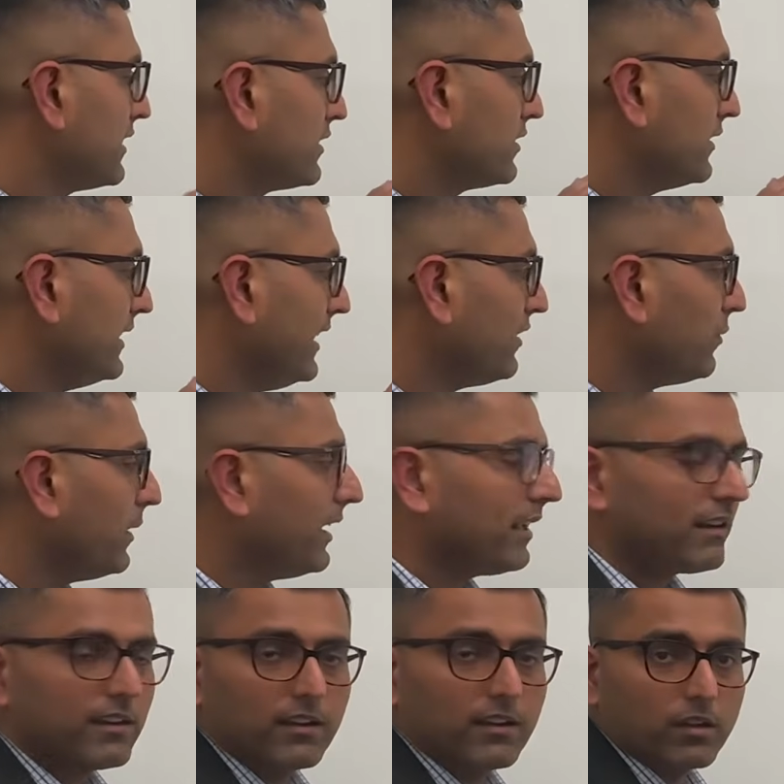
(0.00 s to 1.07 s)
So that's where
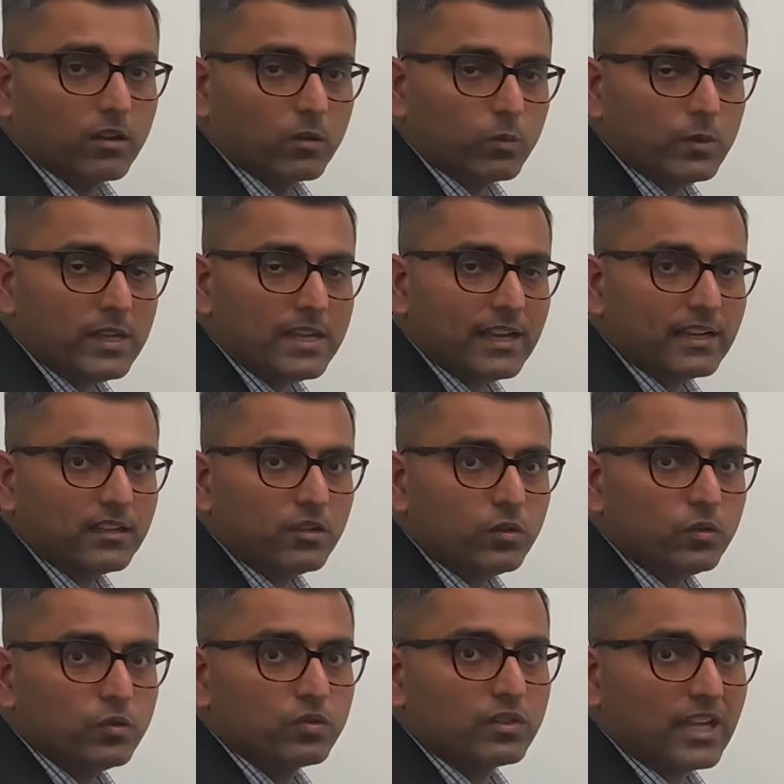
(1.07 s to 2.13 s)
we can
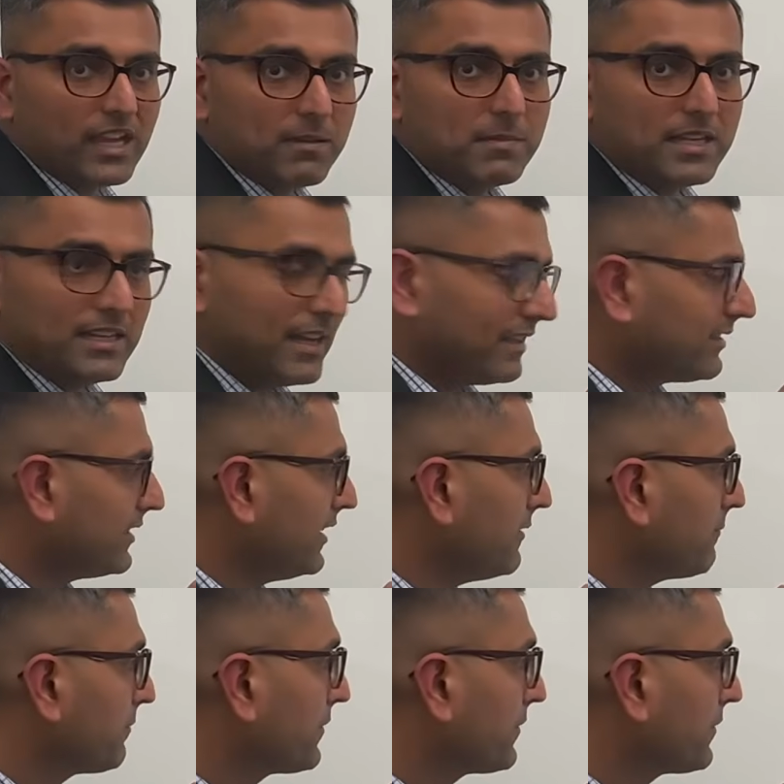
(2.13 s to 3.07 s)
use A/B testing,